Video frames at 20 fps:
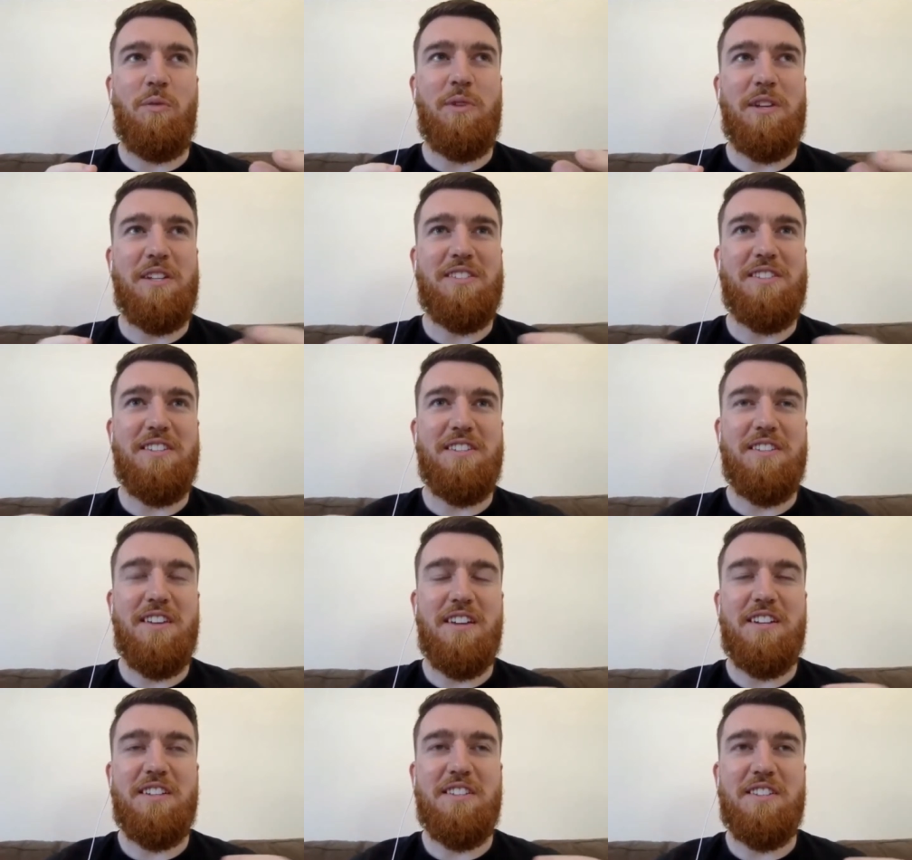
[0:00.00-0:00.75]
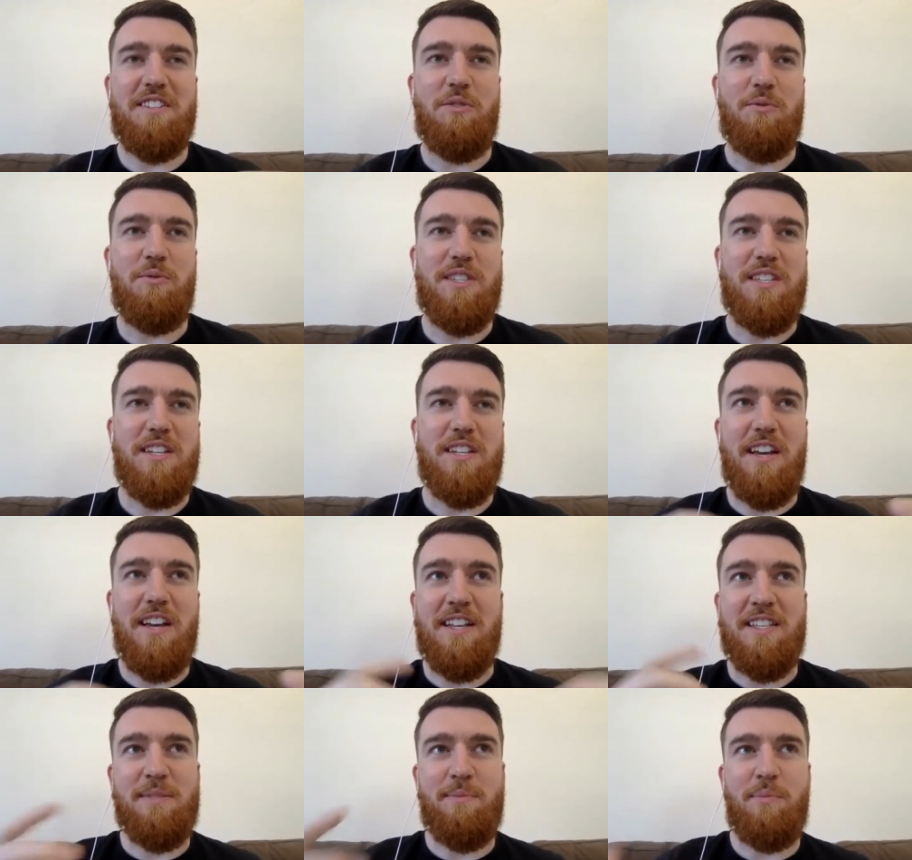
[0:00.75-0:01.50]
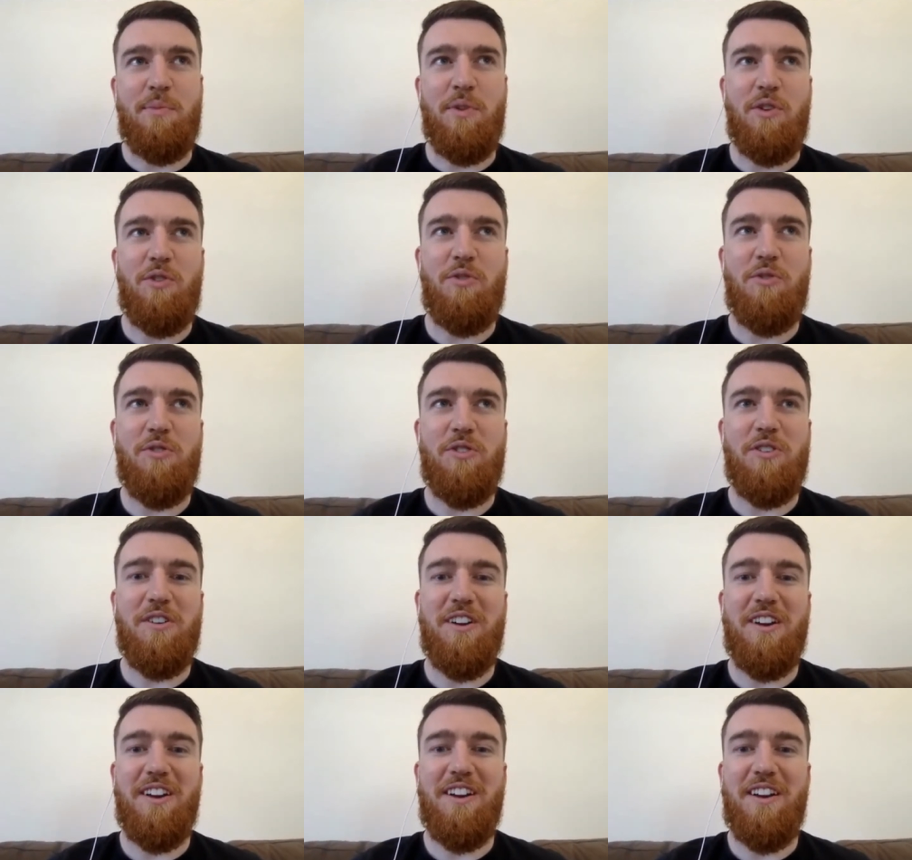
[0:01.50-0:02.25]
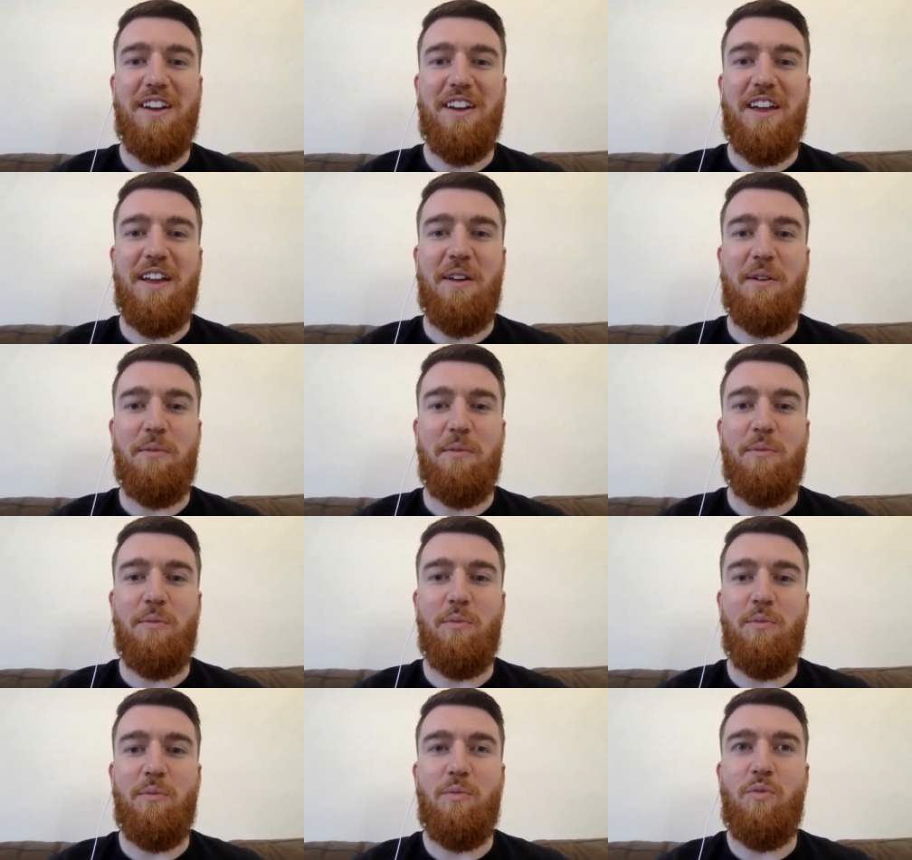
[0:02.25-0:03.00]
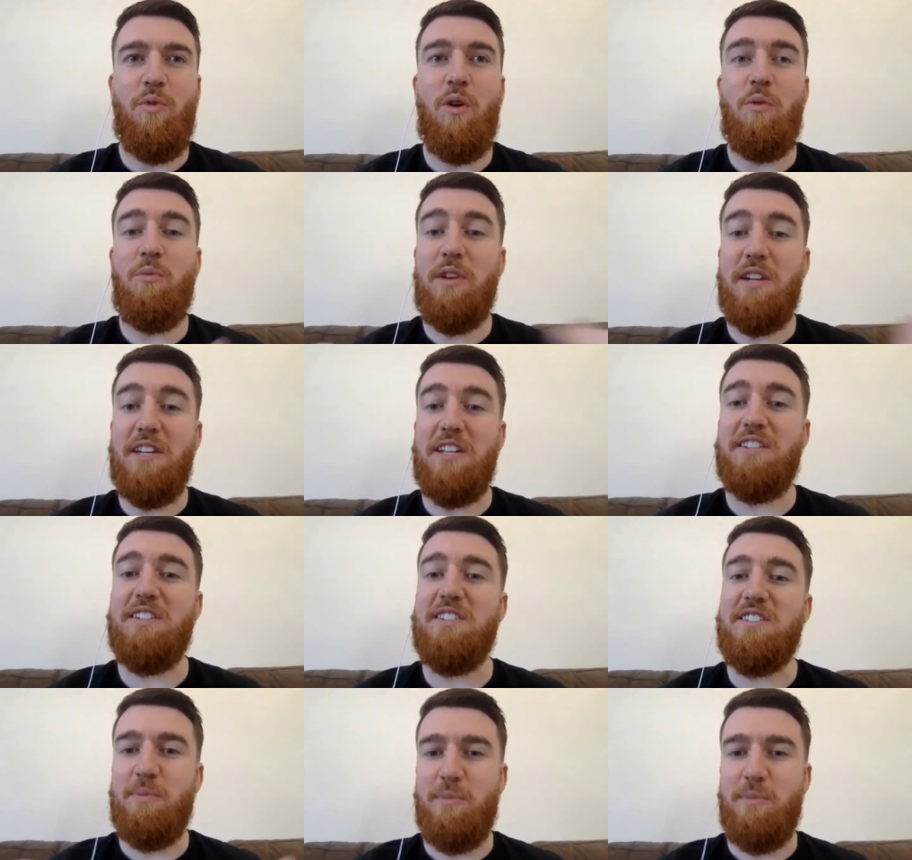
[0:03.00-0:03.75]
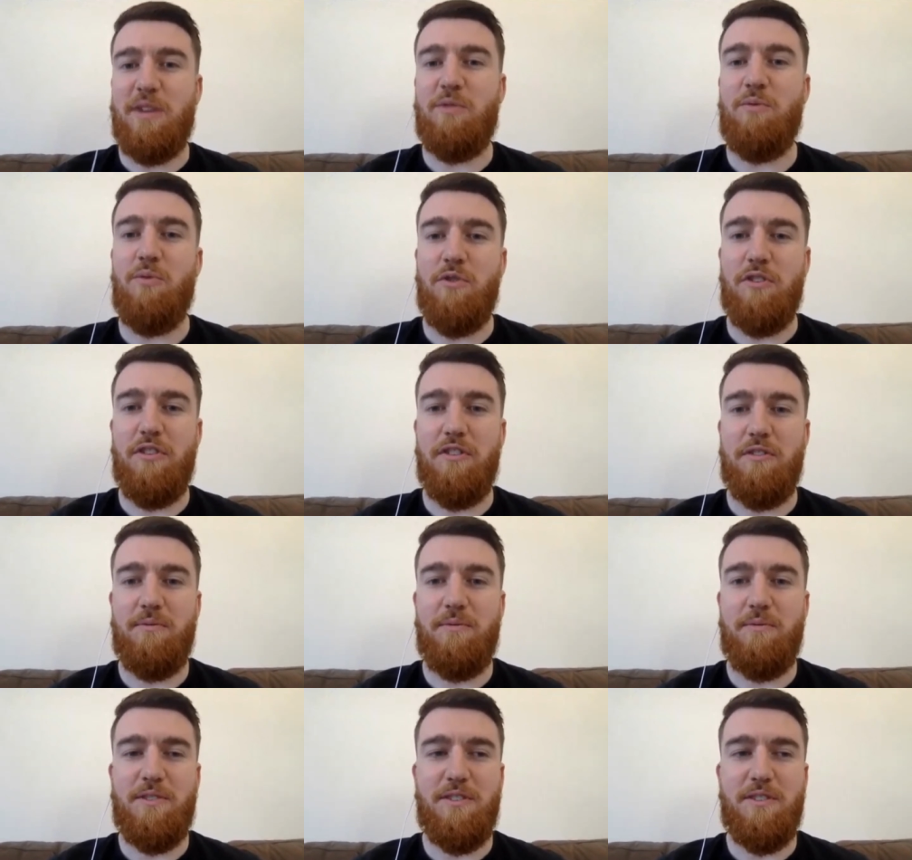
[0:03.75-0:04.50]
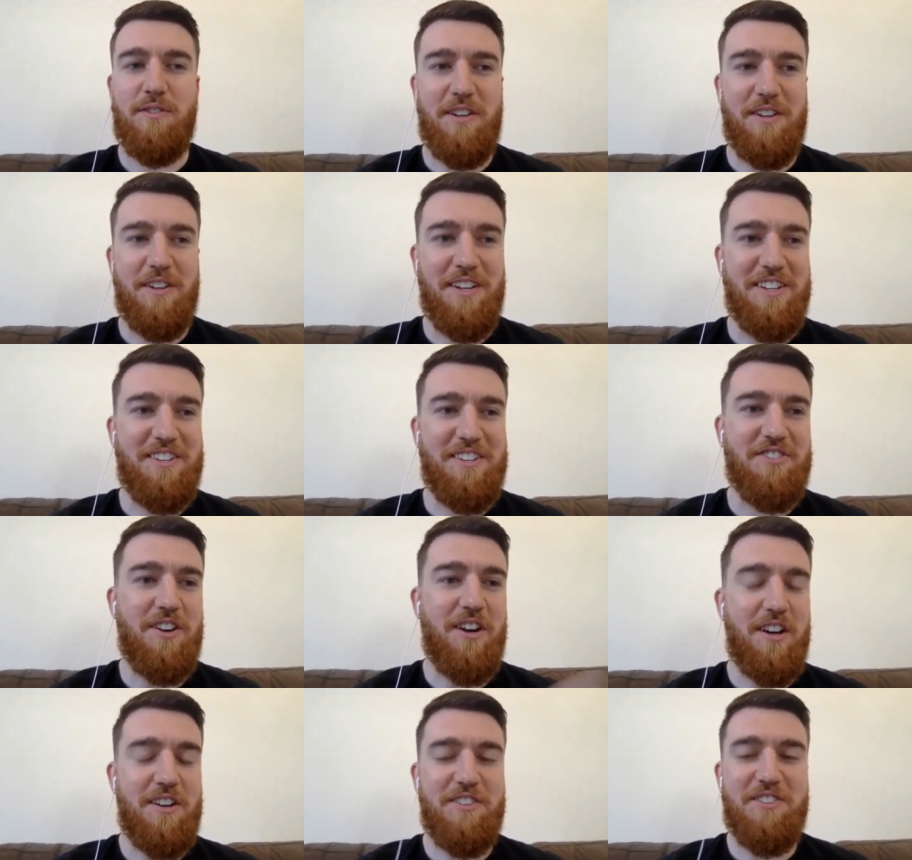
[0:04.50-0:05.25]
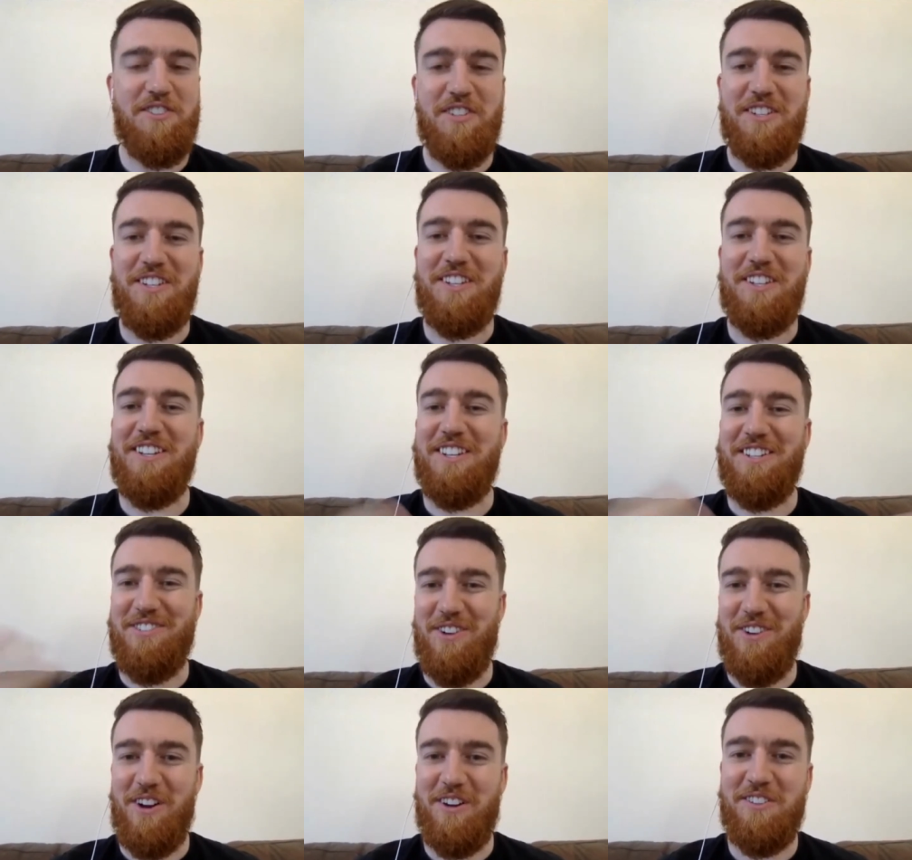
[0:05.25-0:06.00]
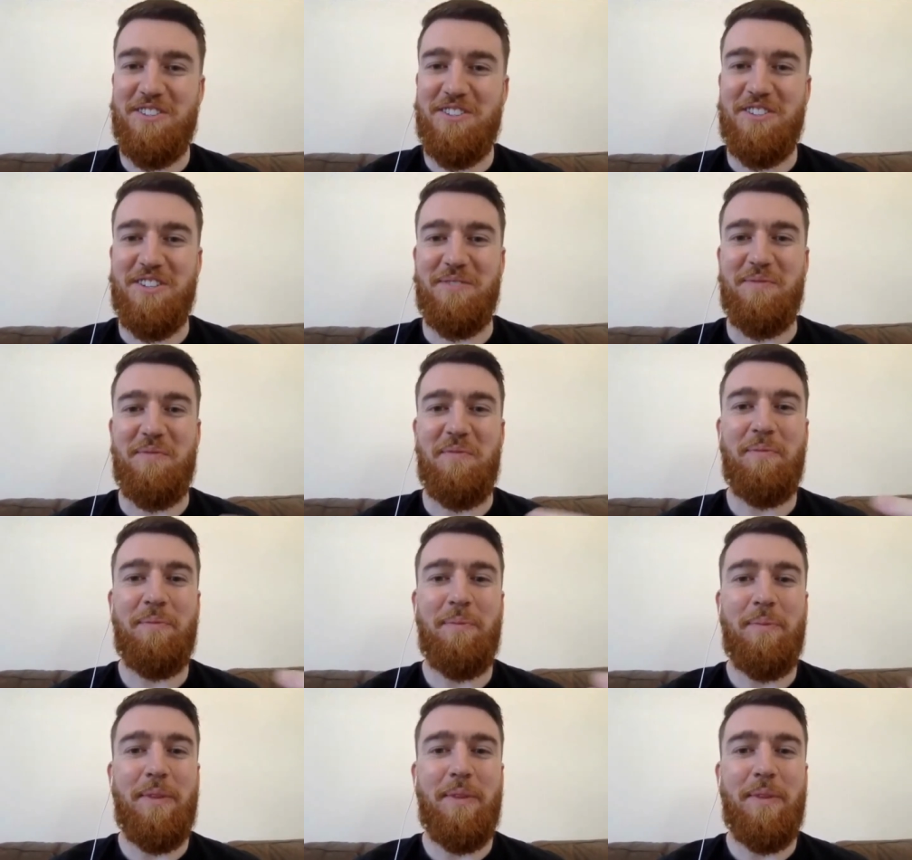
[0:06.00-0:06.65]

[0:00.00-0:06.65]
what we decided to do was explore um, what we needed to make water. So you need your hydrogen, you need your oxygen.